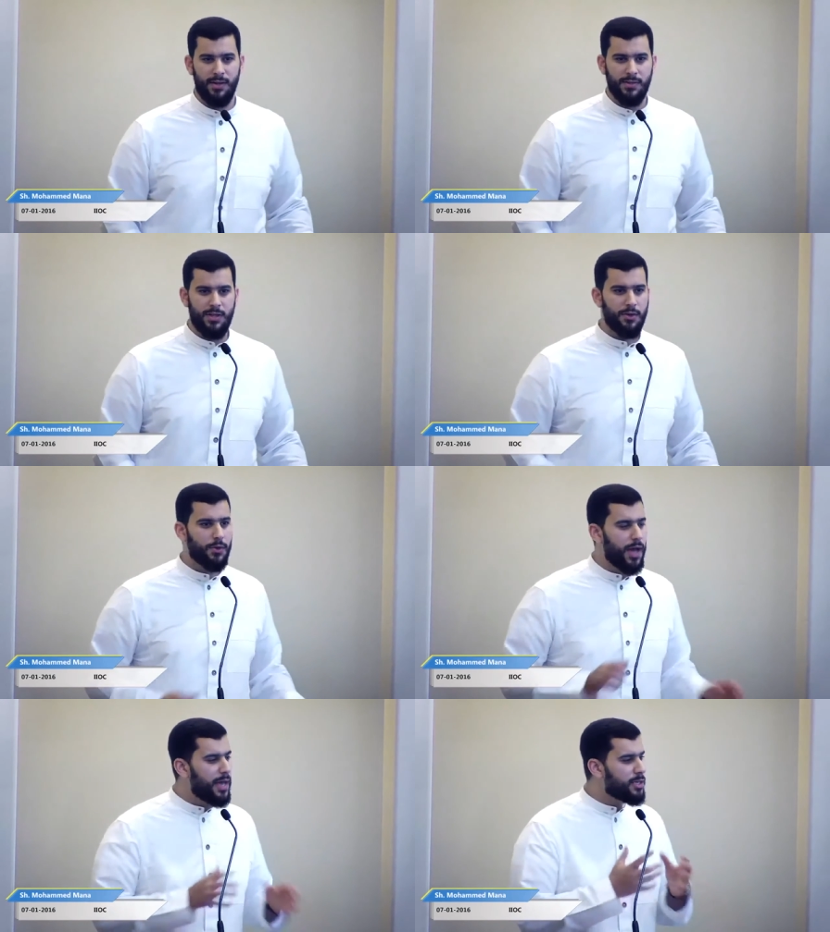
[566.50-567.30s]
See, the
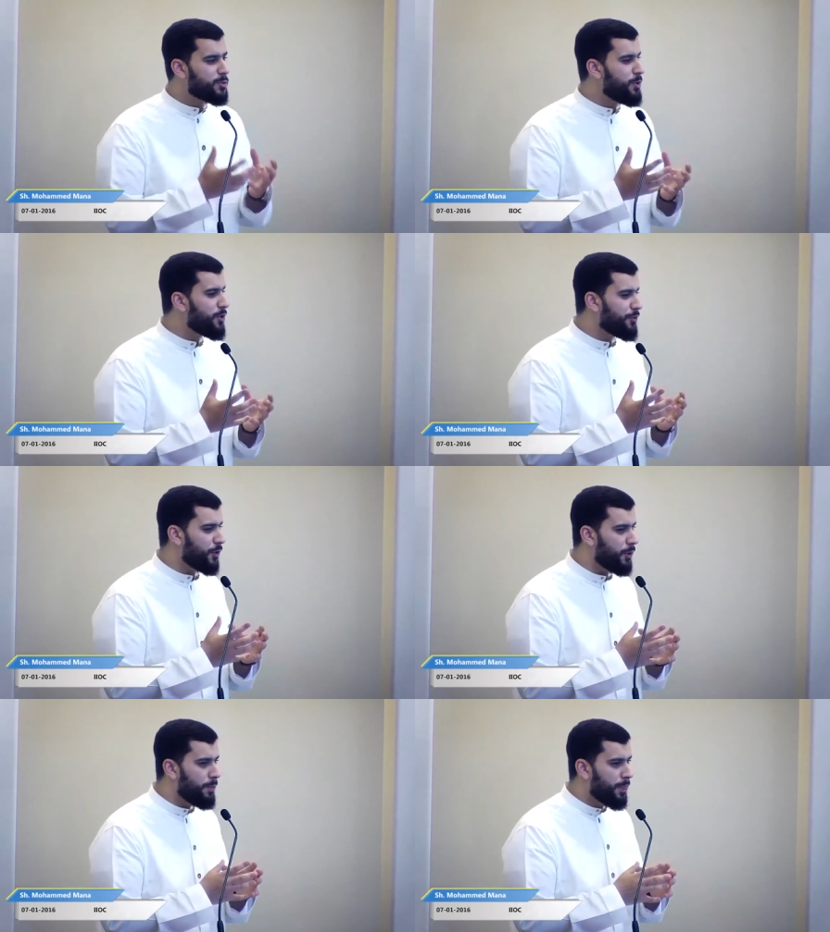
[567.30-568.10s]
Quran is
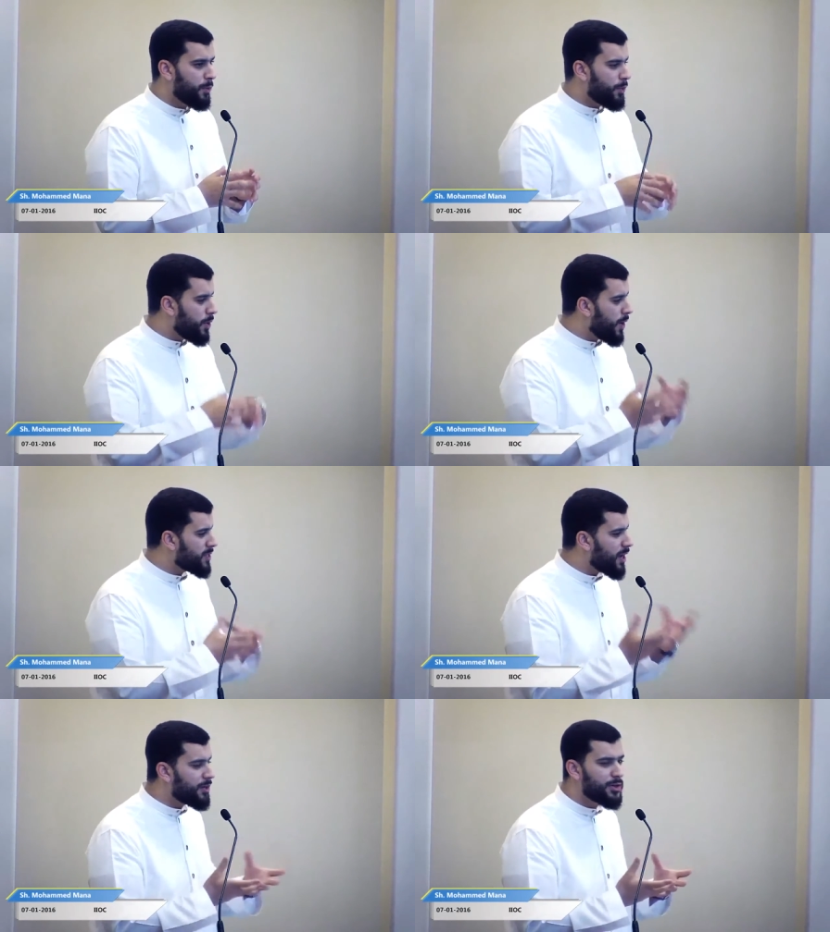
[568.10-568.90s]
beautiful. When we
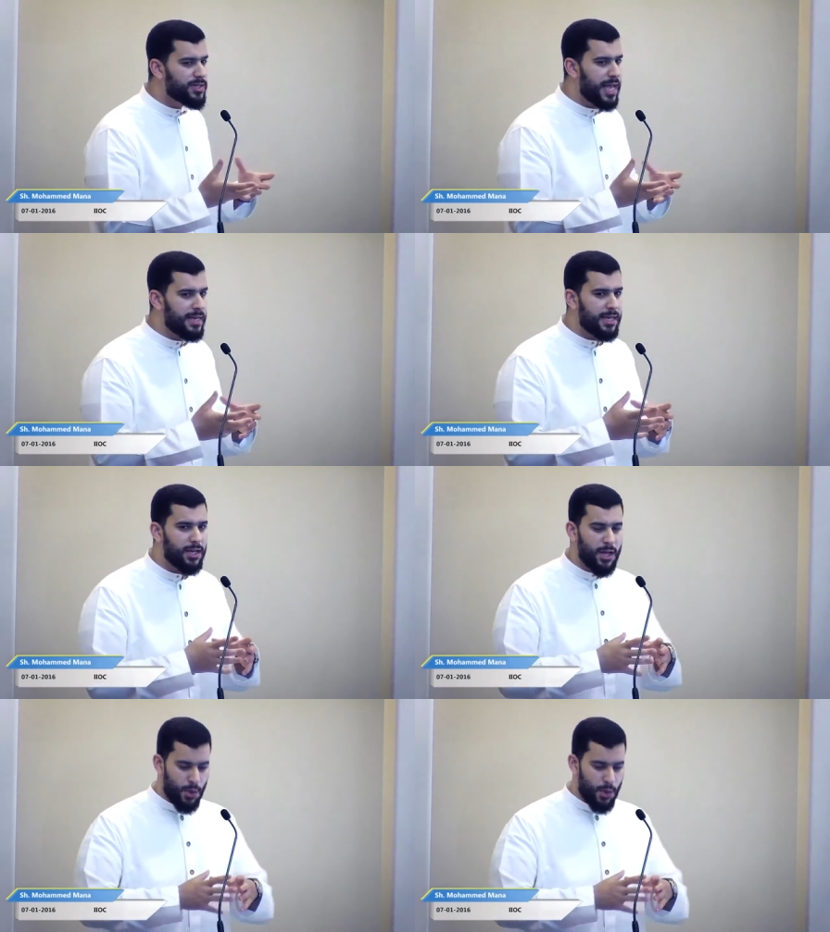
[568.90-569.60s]
want to understand it,